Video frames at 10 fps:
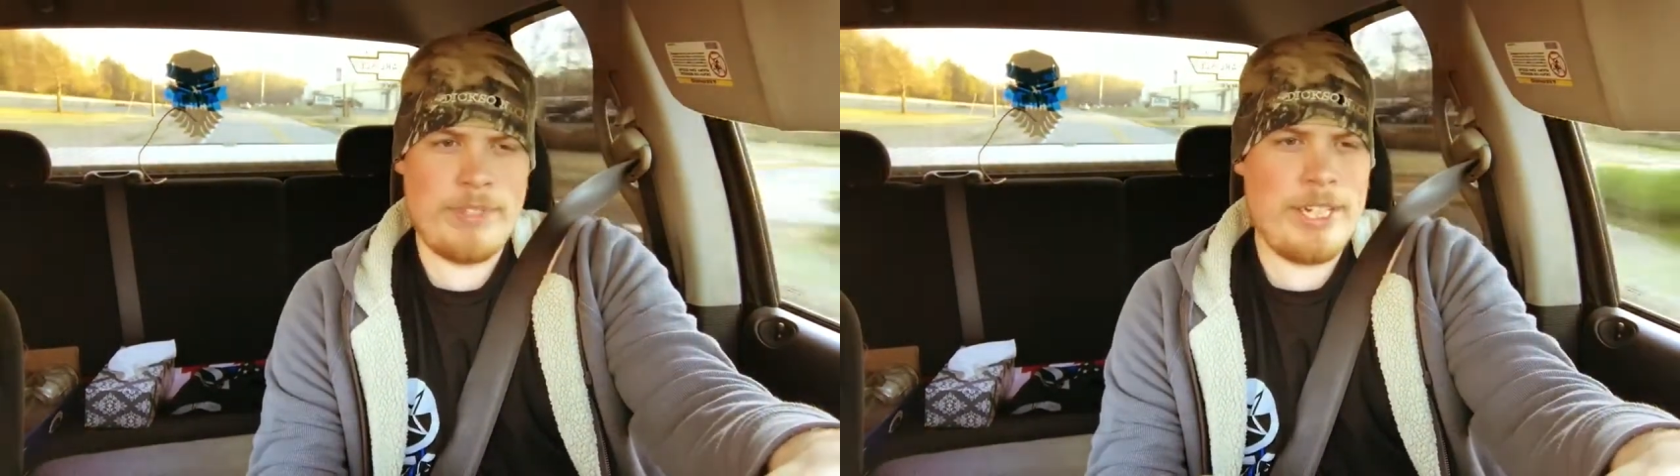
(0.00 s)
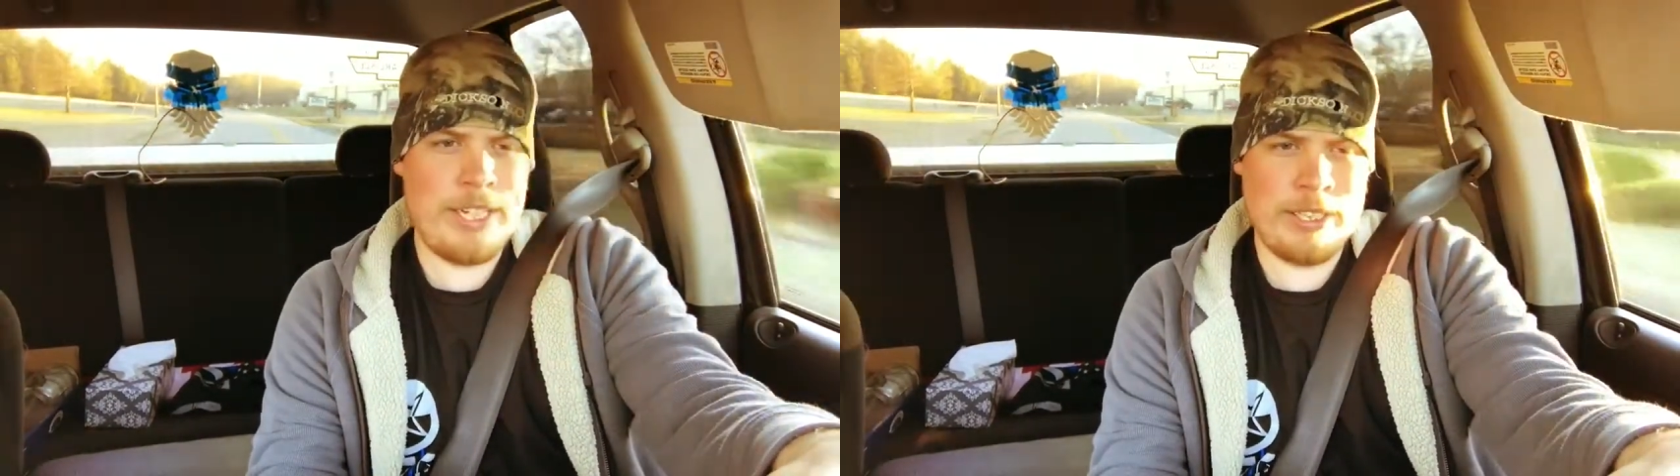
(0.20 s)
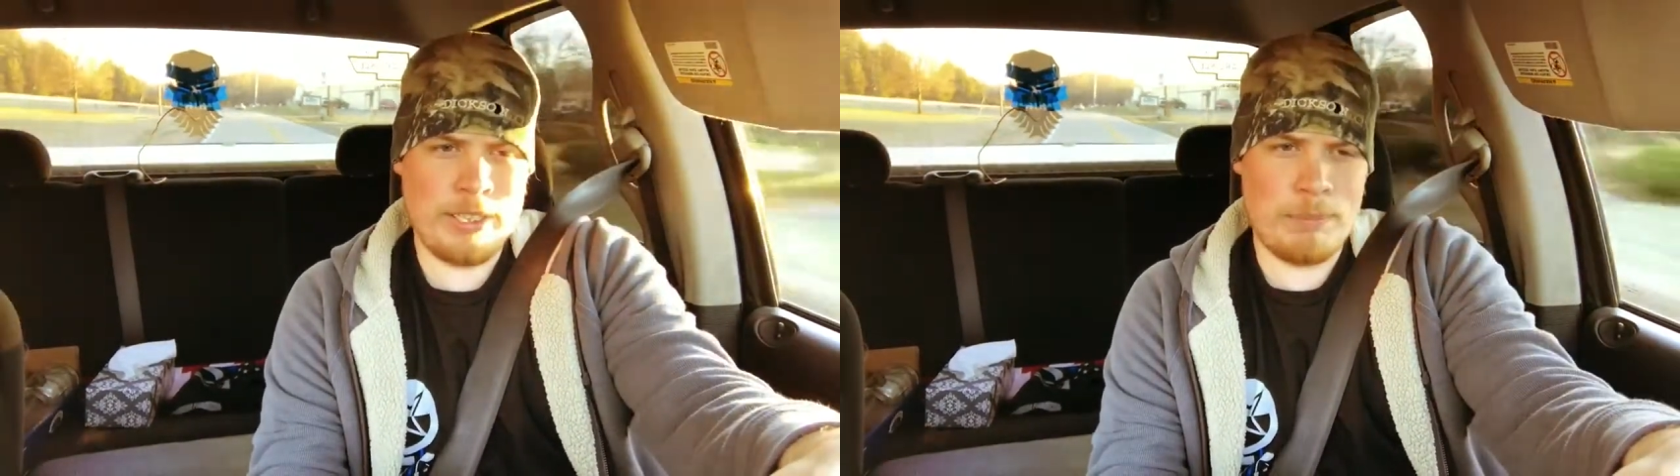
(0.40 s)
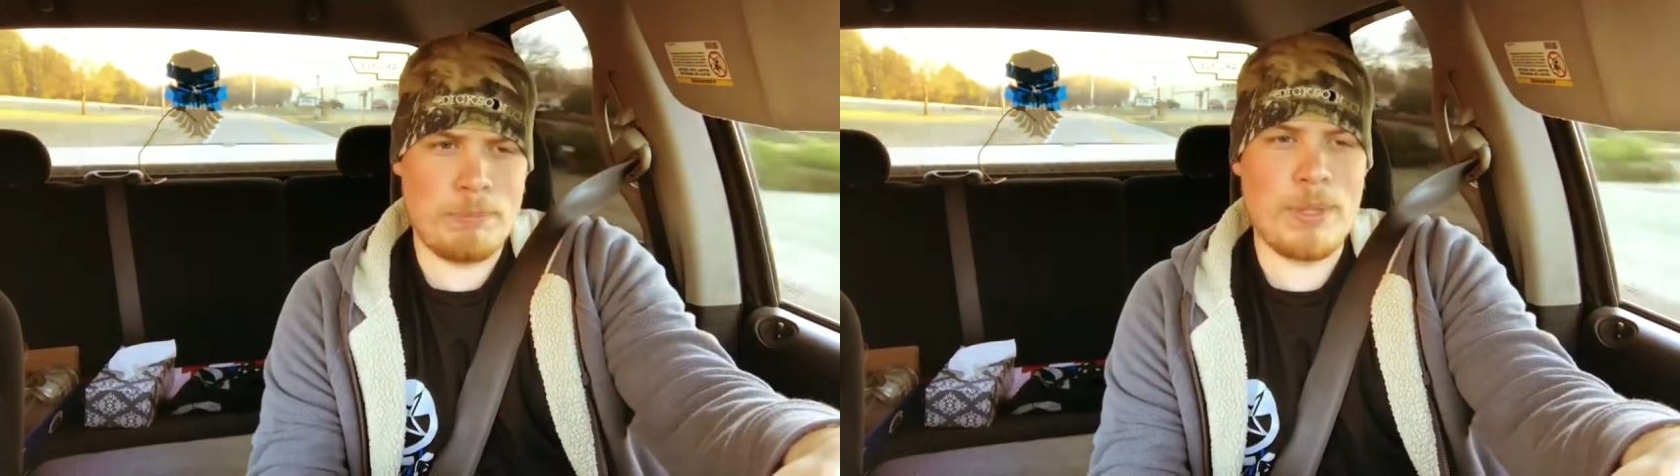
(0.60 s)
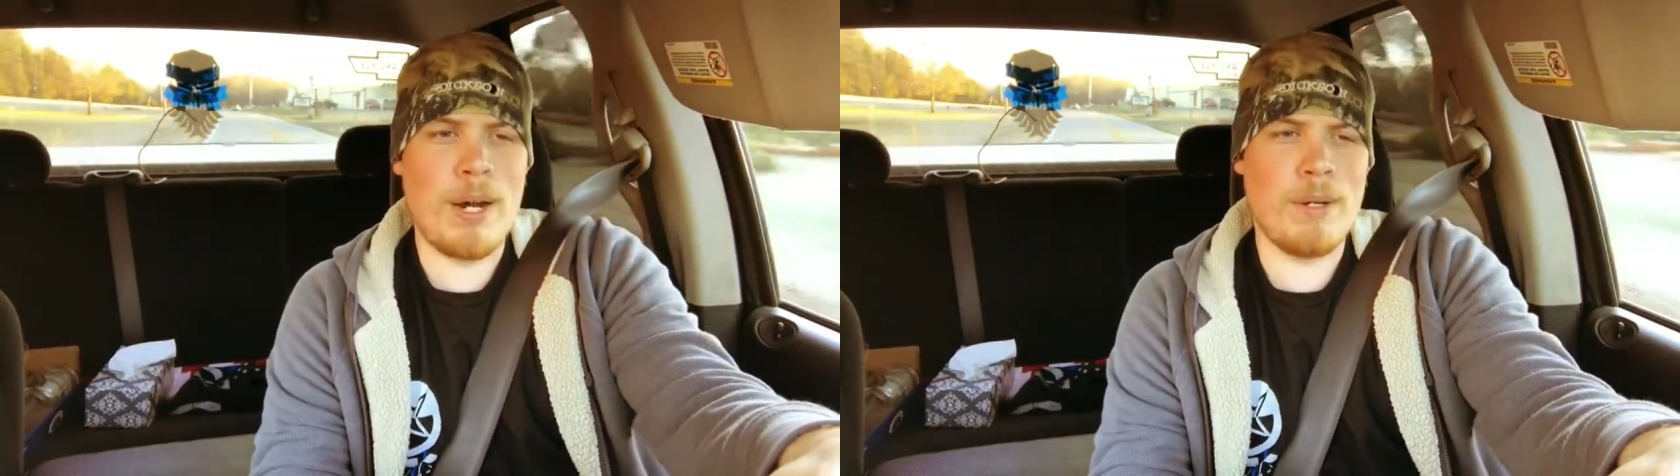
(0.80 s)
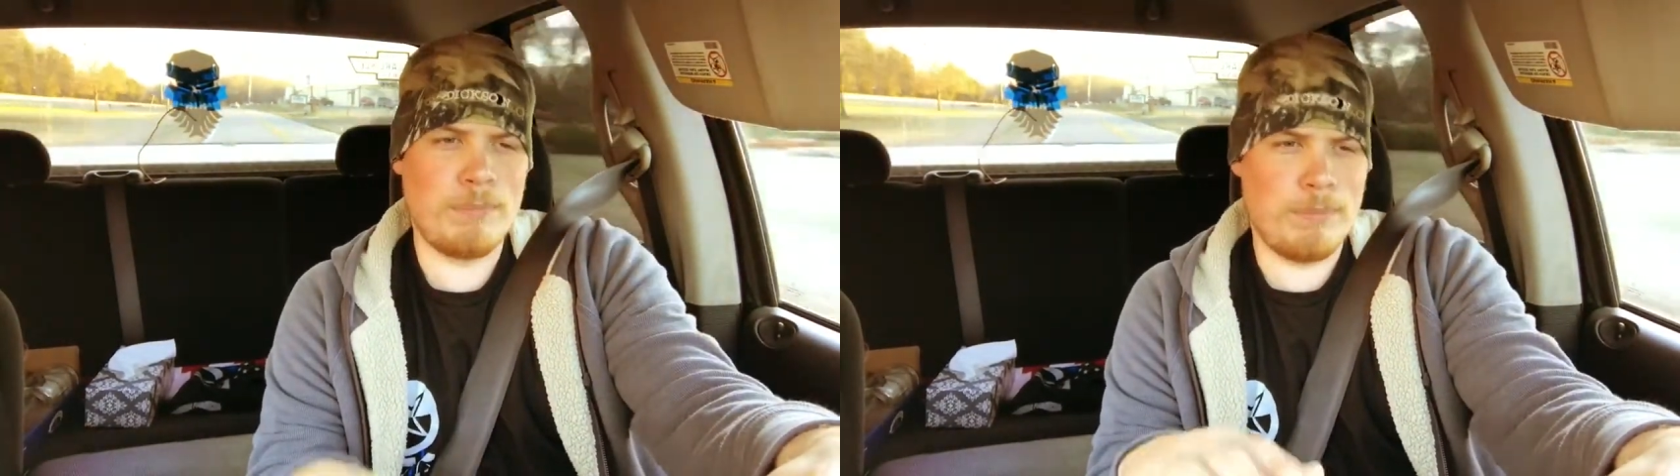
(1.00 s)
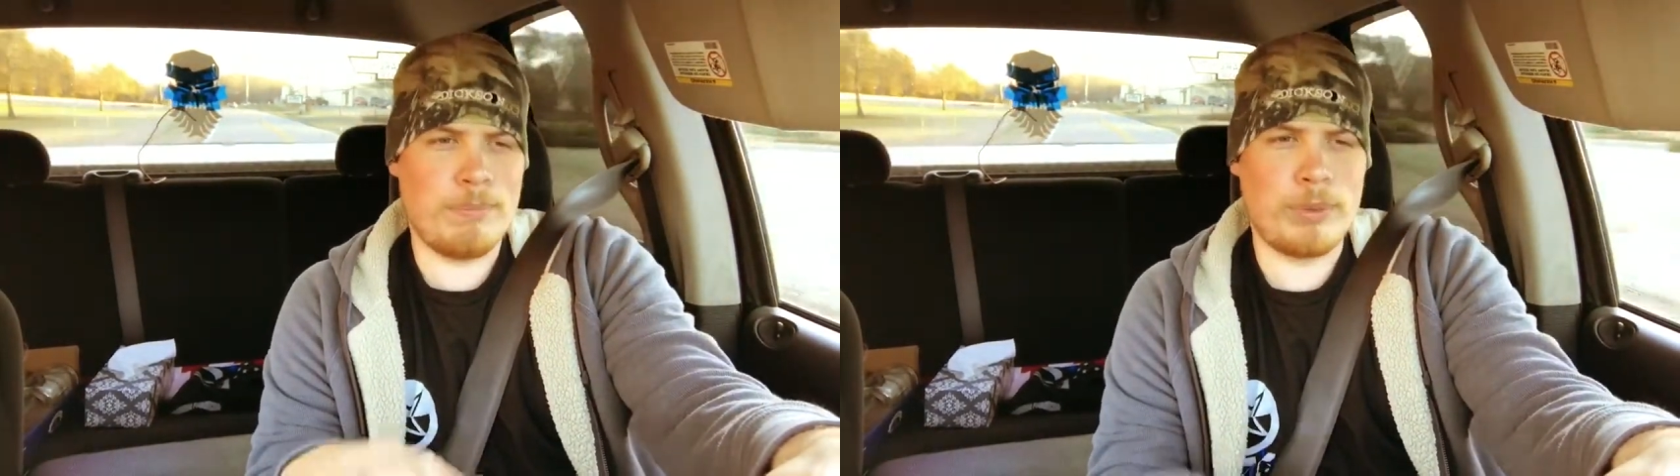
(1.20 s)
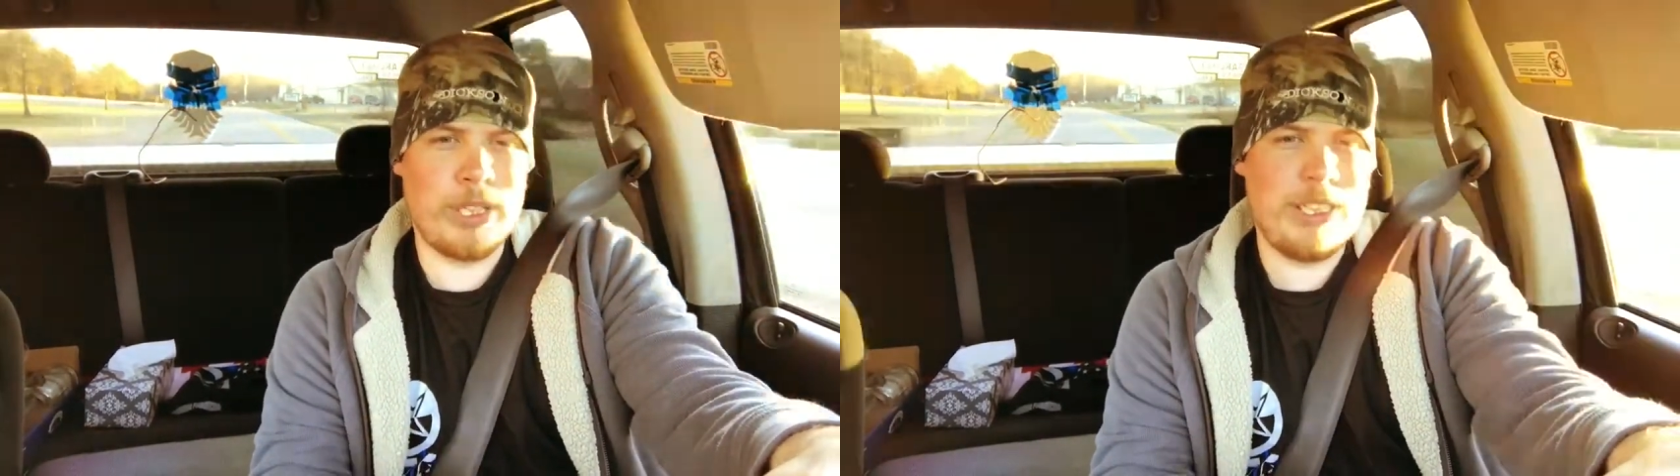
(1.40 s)
hit a bump
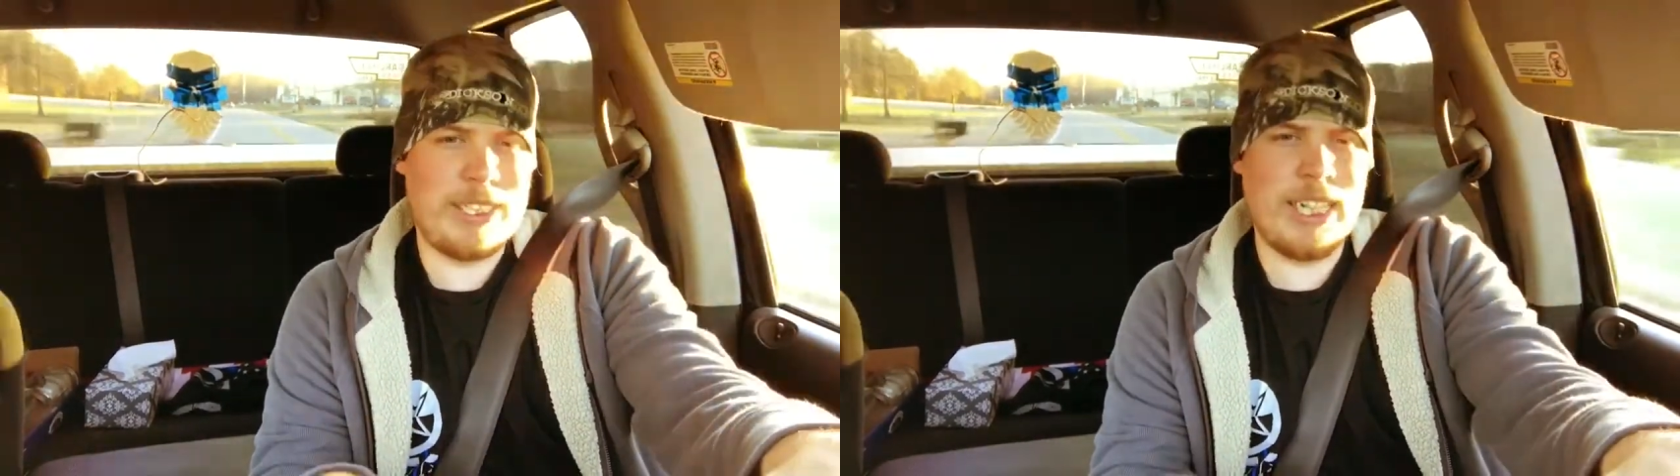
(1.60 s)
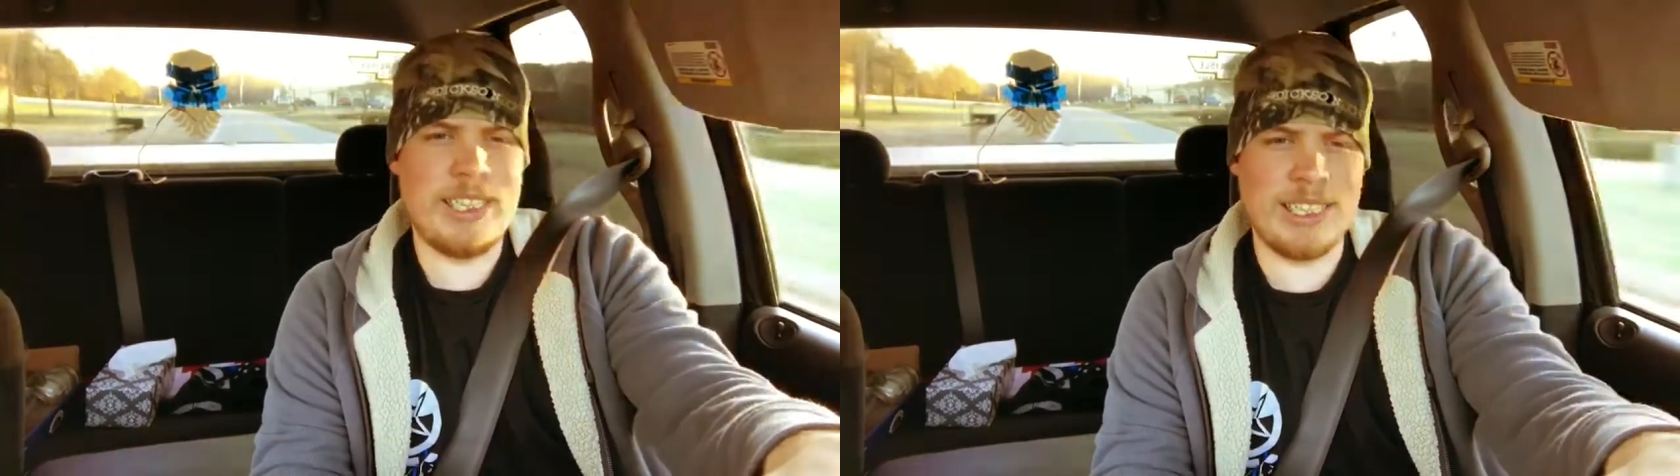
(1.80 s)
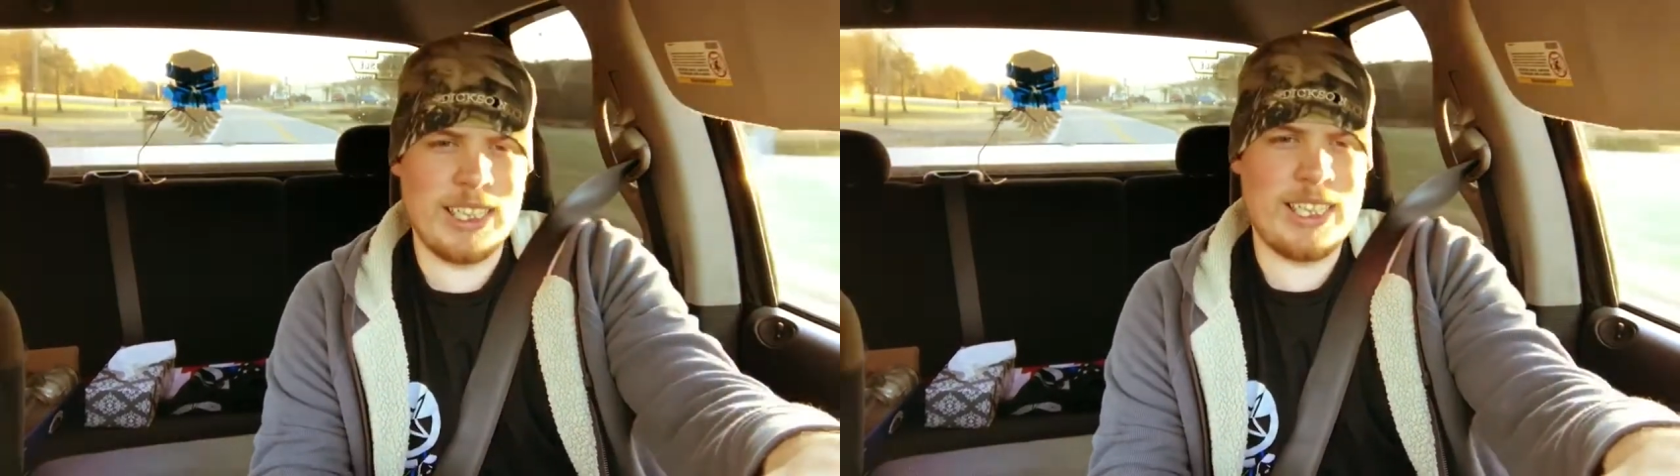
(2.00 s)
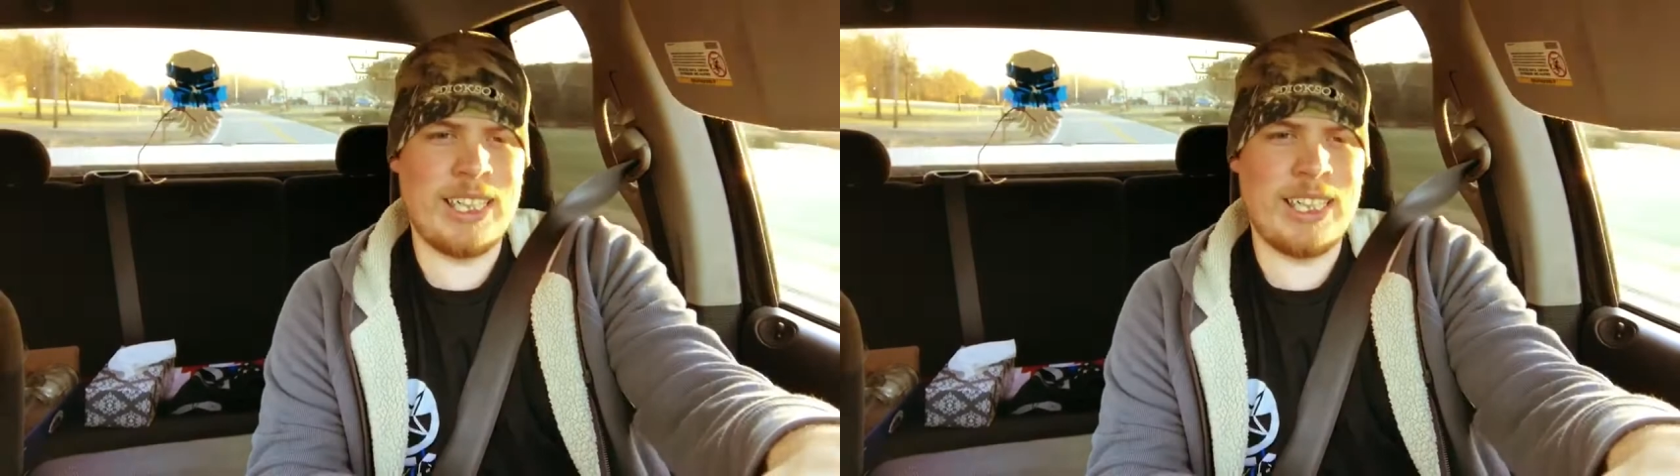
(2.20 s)
pretty decently,